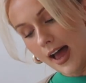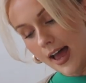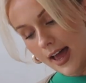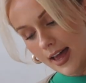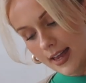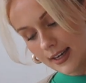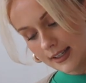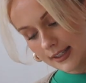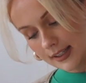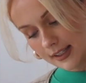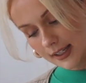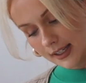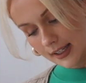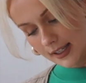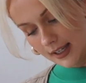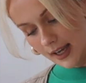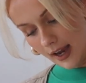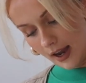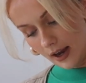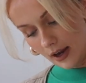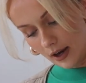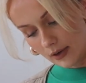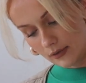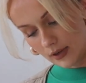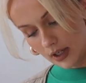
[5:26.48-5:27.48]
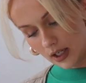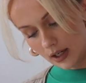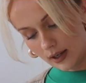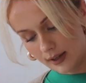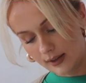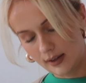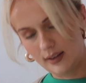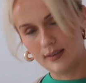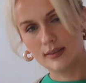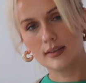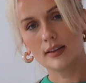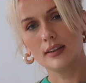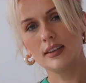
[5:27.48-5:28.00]
And yeah, I really
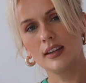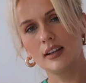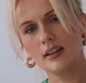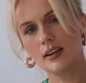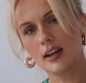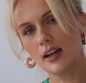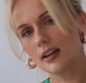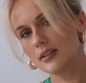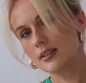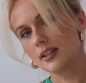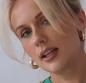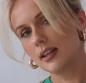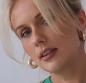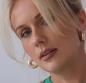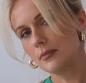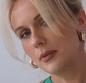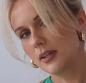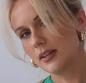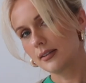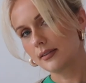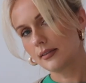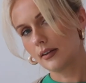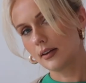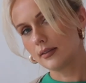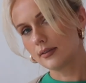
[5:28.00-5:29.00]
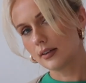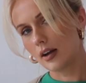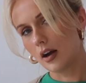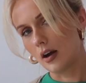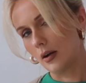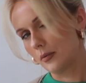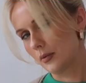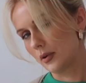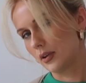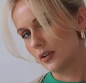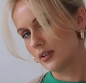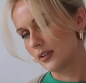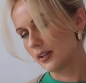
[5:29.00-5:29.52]
like these. I think I had to get them in size
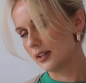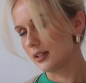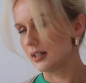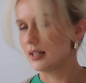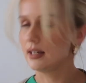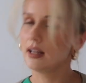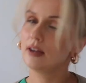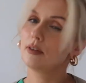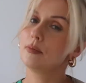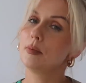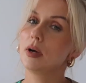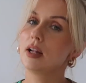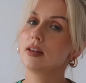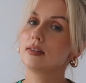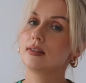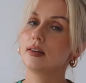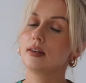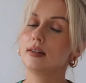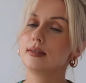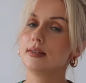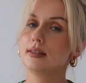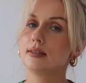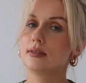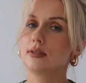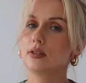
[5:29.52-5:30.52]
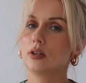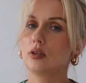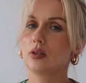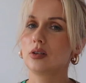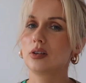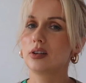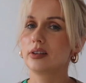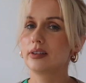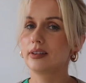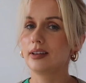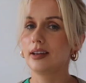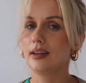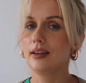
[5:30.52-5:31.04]
up because they didn't have my size in stock,
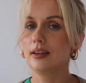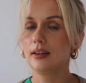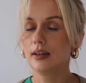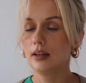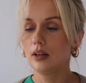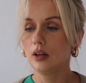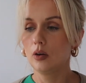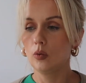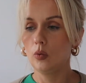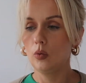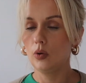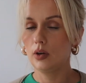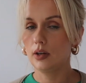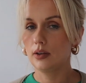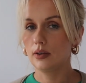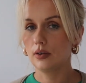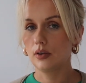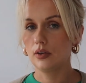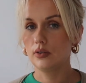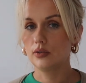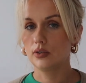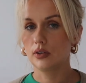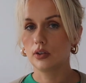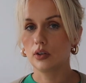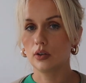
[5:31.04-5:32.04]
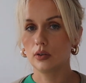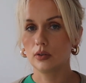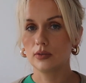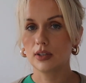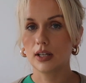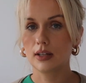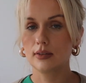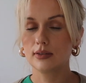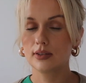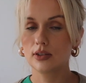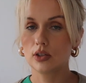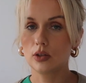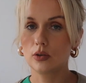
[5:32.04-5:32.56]
because they're one of those that goes
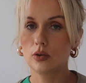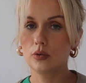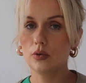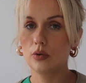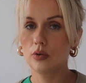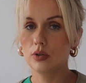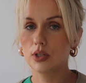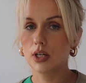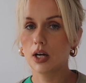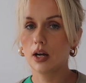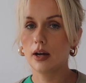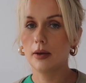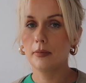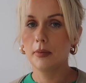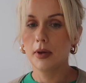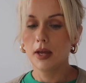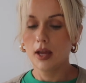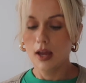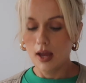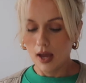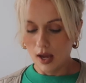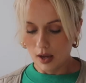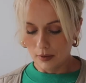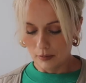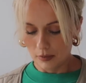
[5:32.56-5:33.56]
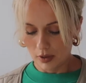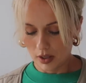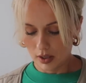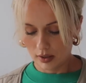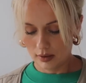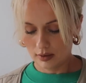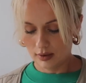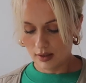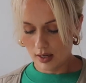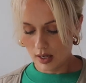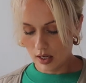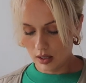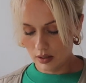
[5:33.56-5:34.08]
out of stock all the time.
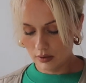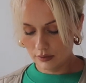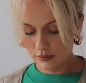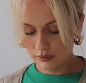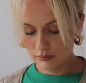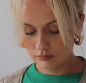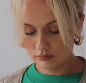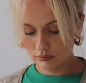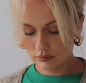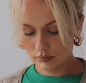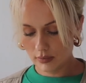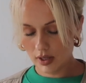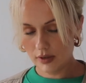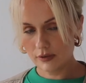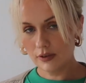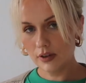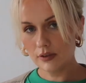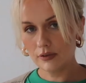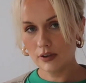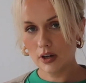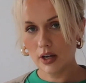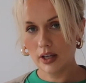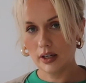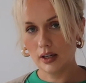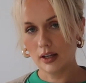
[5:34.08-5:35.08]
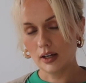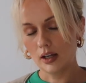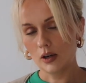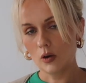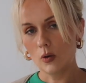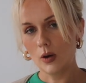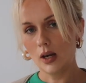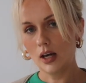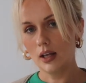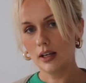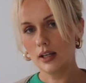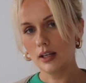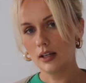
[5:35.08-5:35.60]
But they fit fine and I
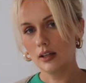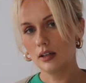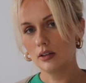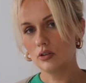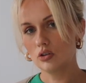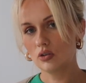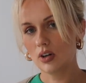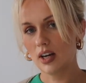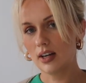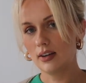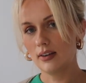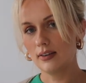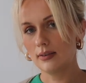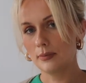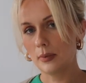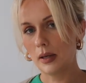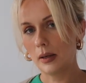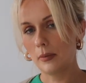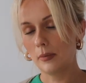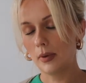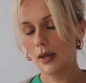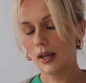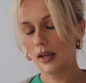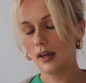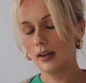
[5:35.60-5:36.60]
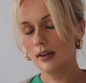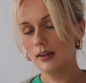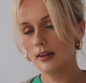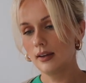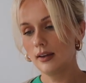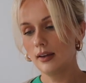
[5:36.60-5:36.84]
quite like it, the trainers being big.